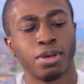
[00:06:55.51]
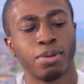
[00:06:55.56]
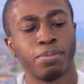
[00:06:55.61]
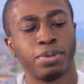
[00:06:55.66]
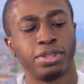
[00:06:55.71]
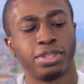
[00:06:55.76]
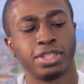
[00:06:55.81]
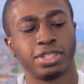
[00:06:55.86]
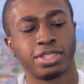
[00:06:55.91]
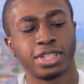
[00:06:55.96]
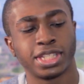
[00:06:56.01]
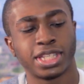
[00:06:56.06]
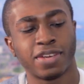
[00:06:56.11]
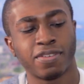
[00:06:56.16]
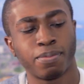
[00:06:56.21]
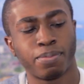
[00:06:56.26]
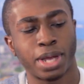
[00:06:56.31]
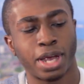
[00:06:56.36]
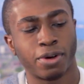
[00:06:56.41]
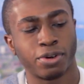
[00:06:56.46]
But this does
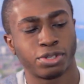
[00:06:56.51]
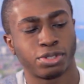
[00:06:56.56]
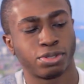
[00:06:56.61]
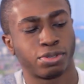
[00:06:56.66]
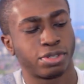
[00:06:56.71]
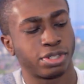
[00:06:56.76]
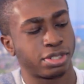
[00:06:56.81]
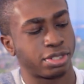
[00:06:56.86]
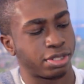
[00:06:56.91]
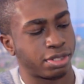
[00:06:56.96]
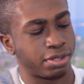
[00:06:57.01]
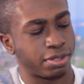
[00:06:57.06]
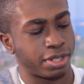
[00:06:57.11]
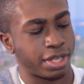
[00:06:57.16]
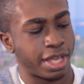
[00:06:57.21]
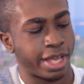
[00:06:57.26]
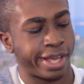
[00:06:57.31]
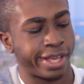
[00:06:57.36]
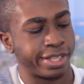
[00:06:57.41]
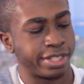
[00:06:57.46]
have a power source.
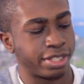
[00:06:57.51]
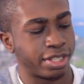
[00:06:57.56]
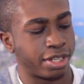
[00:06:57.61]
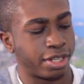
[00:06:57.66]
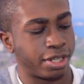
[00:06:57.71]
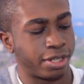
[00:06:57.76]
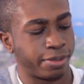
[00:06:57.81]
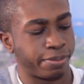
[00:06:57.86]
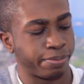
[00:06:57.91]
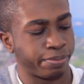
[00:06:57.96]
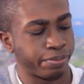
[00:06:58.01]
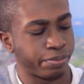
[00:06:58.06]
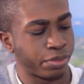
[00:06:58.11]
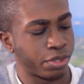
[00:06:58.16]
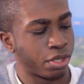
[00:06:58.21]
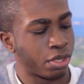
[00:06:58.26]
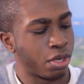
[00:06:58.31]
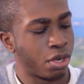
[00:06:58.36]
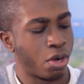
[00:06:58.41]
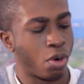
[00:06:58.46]
It has a
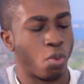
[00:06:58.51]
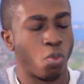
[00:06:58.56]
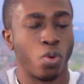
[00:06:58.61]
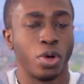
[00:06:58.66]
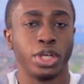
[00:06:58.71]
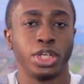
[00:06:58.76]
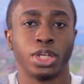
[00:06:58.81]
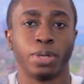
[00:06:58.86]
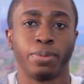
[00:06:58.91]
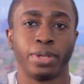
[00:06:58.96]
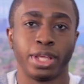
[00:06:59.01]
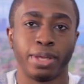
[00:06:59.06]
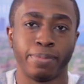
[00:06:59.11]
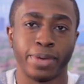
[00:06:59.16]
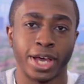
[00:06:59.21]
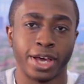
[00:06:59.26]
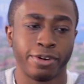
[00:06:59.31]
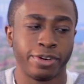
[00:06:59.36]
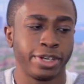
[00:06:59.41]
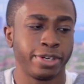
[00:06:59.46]
1 AA
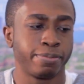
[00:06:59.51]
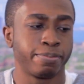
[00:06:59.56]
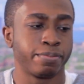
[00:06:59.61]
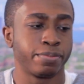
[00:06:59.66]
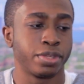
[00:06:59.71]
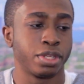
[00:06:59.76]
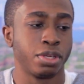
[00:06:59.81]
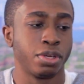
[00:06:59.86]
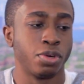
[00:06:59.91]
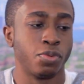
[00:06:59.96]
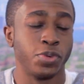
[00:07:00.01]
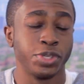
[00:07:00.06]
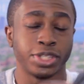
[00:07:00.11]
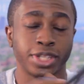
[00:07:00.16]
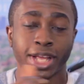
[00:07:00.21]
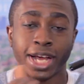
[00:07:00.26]
battery, which